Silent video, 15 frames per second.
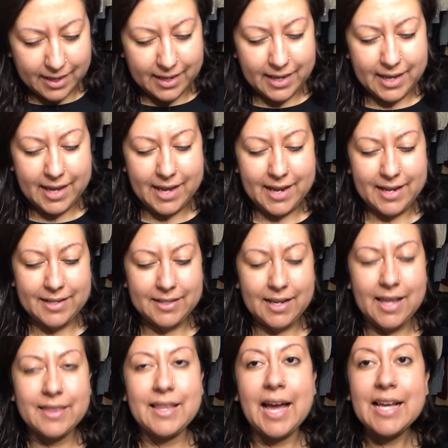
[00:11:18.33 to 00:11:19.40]
And
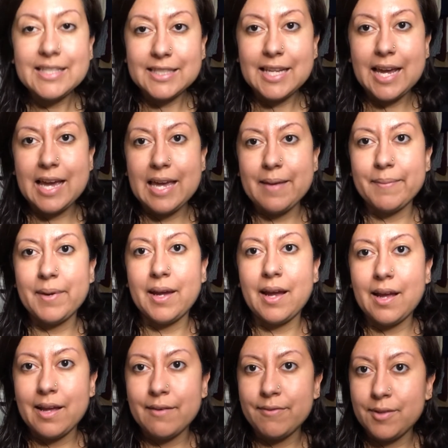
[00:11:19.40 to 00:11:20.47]
last time,
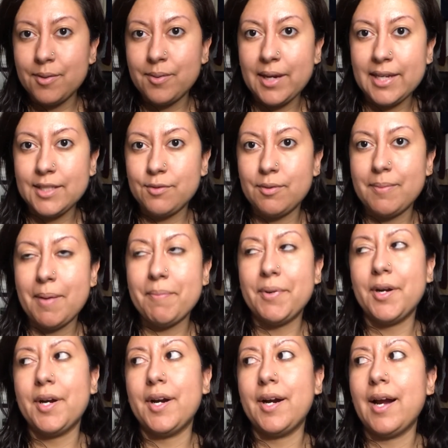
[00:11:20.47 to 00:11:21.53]
if you guys
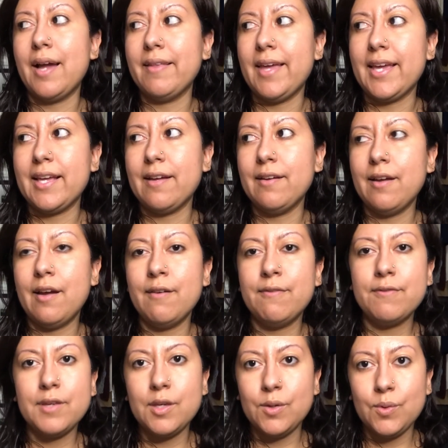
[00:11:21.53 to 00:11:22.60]
remember, like a
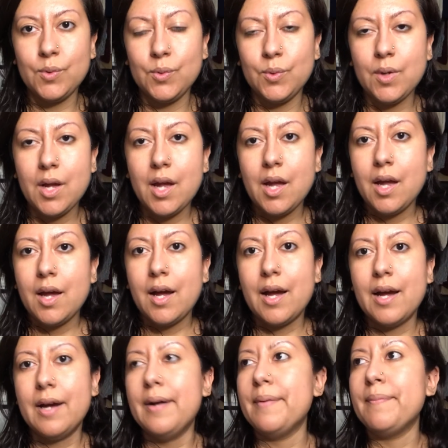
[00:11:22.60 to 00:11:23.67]
few
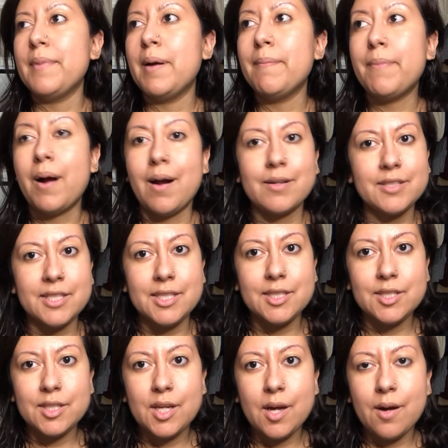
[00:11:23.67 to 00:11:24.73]

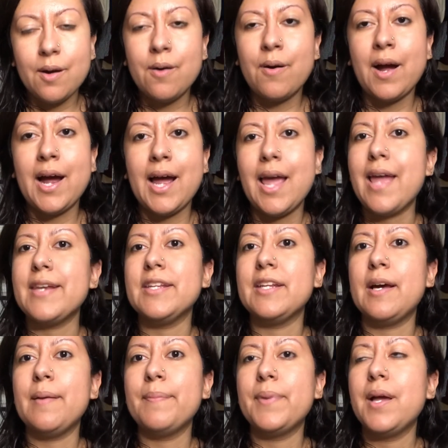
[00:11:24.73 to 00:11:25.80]
unboxings ago, I ended
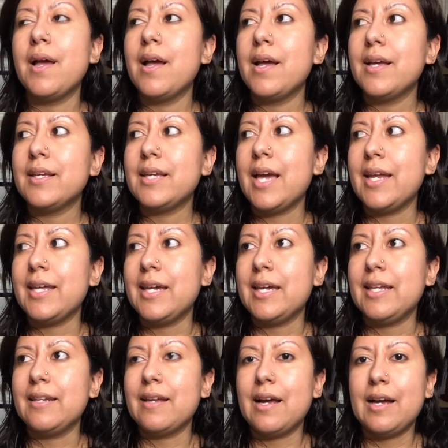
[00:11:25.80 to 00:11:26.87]
up
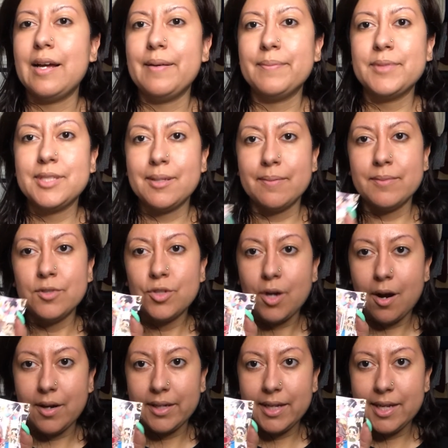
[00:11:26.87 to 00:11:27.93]
getting some
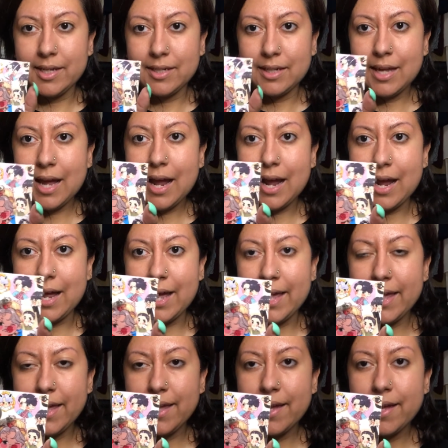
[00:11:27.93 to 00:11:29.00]
Jongen Kai